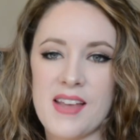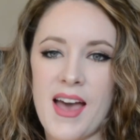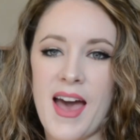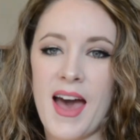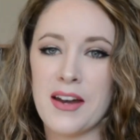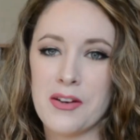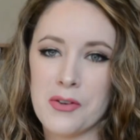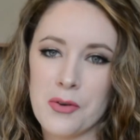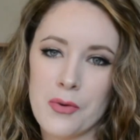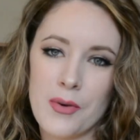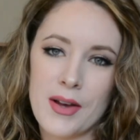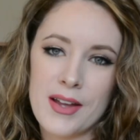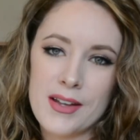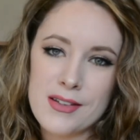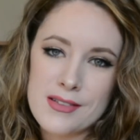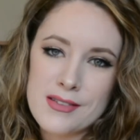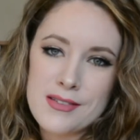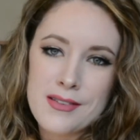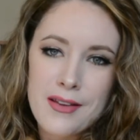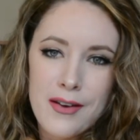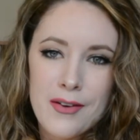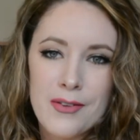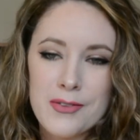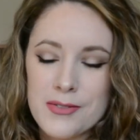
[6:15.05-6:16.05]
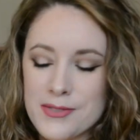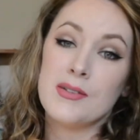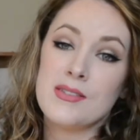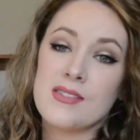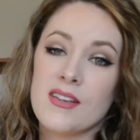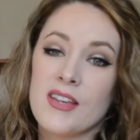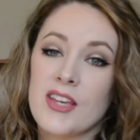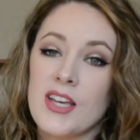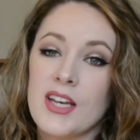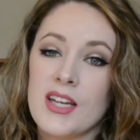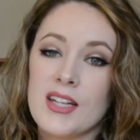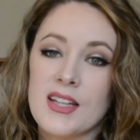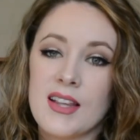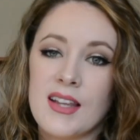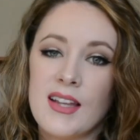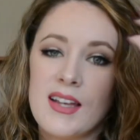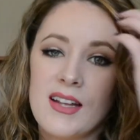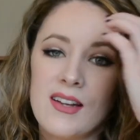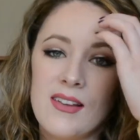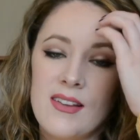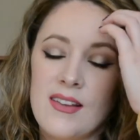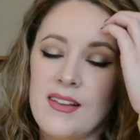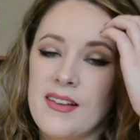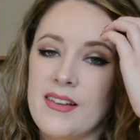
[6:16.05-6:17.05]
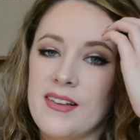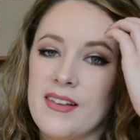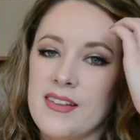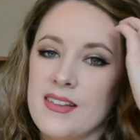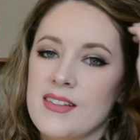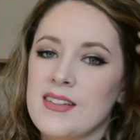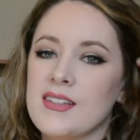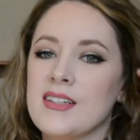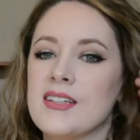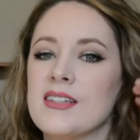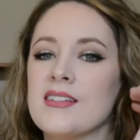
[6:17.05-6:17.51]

adequate, so it was a good little